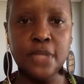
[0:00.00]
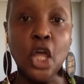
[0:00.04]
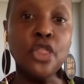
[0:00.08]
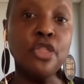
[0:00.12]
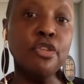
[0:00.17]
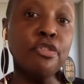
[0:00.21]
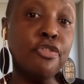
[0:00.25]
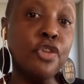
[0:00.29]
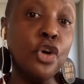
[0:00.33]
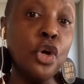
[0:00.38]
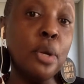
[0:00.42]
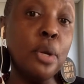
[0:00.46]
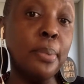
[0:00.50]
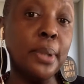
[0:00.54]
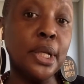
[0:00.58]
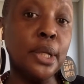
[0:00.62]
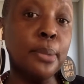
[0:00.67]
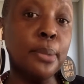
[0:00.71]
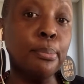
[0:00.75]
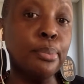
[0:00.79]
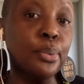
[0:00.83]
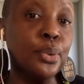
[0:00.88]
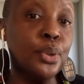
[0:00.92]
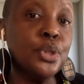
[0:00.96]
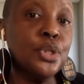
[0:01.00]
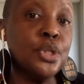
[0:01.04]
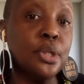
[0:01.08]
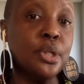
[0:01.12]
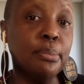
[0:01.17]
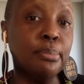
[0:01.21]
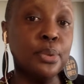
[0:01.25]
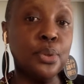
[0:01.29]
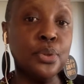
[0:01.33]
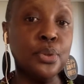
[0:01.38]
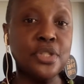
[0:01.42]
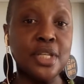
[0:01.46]
The verbal and brutal
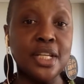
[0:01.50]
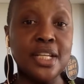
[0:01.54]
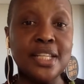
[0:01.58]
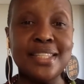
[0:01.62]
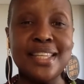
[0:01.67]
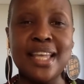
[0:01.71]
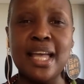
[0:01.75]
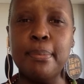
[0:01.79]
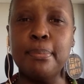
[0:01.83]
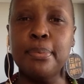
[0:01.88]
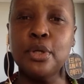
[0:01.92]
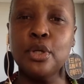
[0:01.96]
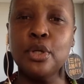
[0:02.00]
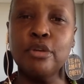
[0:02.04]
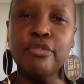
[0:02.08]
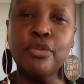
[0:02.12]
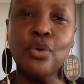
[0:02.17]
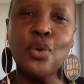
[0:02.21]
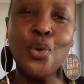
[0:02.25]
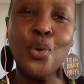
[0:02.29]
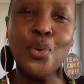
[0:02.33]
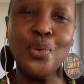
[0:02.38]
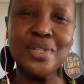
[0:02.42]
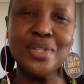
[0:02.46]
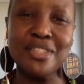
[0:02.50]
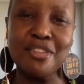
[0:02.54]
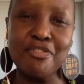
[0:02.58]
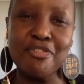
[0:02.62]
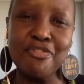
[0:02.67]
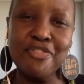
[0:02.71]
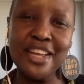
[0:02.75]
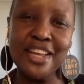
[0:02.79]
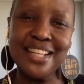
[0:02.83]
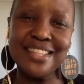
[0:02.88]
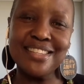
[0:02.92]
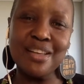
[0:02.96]
abuse that is happening, of course,
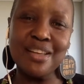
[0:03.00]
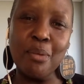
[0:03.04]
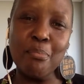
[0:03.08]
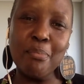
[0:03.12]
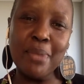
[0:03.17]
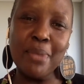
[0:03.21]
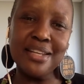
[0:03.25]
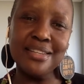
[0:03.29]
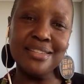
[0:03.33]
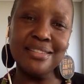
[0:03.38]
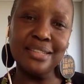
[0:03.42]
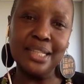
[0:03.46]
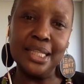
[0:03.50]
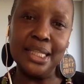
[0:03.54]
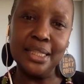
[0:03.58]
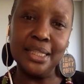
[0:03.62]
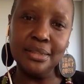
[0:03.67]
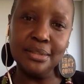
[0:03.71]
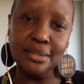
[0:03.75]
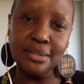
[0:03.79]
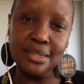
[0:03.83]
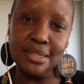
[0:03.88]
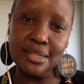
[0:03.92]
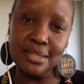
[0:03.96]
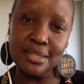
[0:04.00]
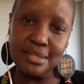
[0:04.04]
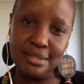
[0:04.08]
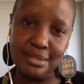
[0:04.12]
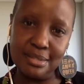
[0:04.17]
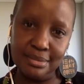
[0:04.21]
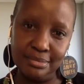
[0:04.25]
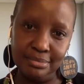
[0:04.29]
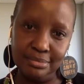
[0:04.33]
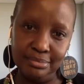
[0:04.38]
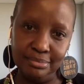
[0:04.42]
affects our mental illness.